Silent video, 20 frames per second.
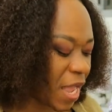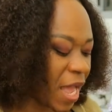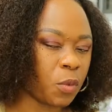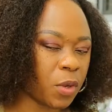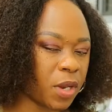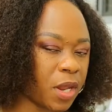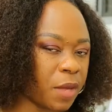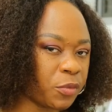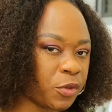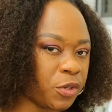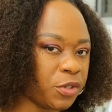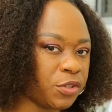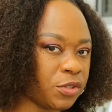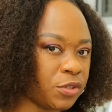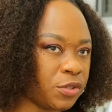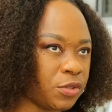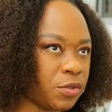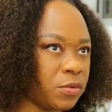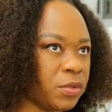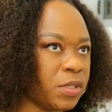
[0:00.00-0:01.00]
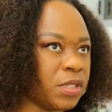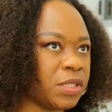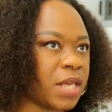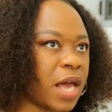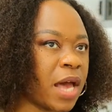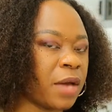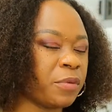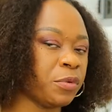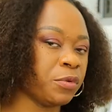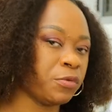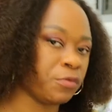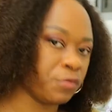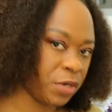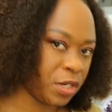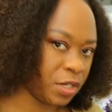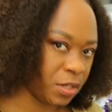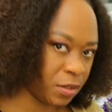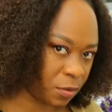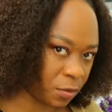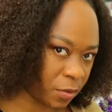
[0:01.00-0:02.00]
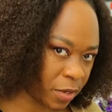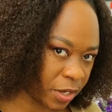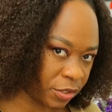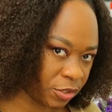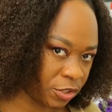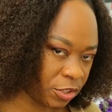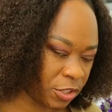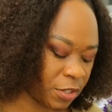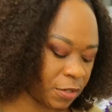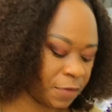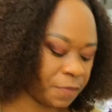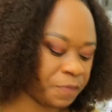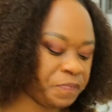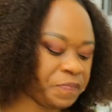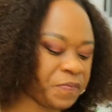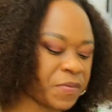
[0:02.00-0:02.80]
What I'm going to do is I will read the question